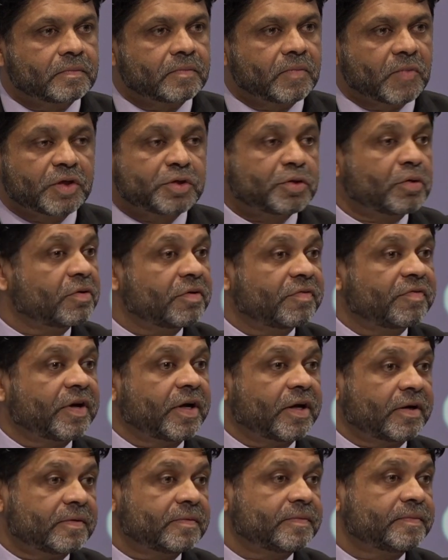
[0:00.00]
It's only
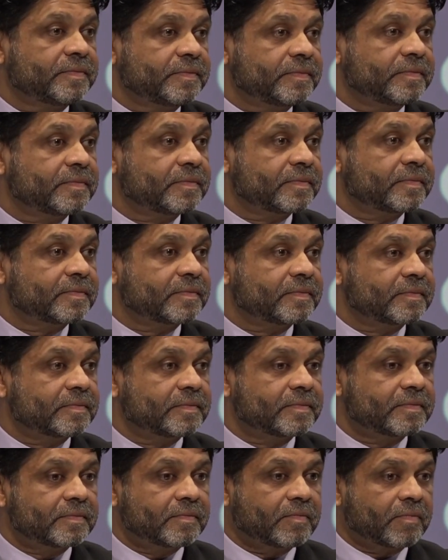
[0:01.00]
fair.
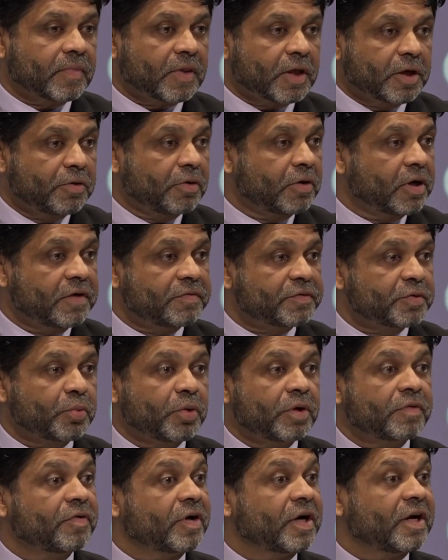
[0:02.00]
You don't have to
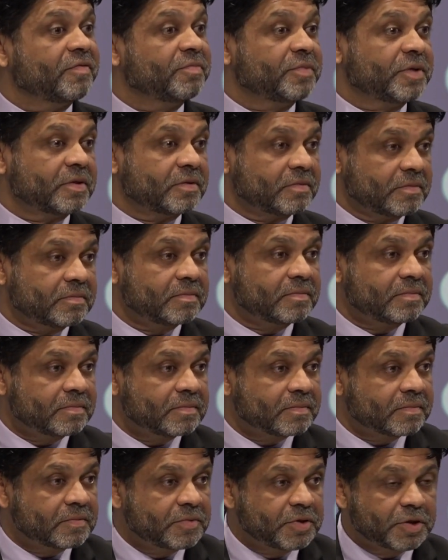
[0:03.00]
work for government.
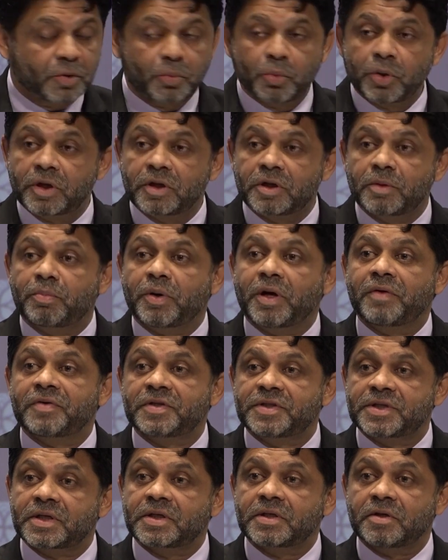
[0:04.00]
You can work in the
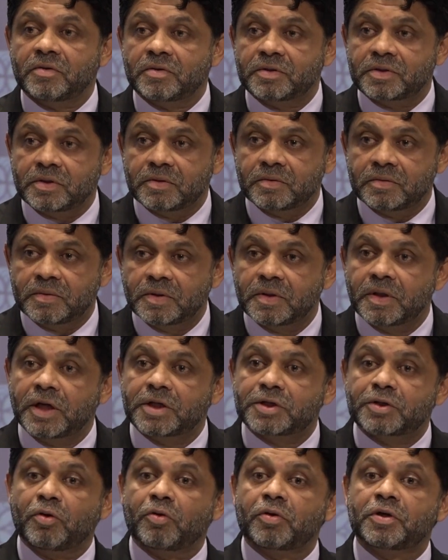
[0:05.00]
private sector also,
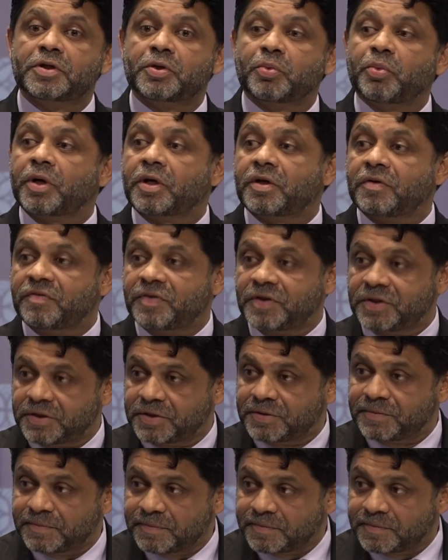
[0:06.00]
as long as you work in Fiji.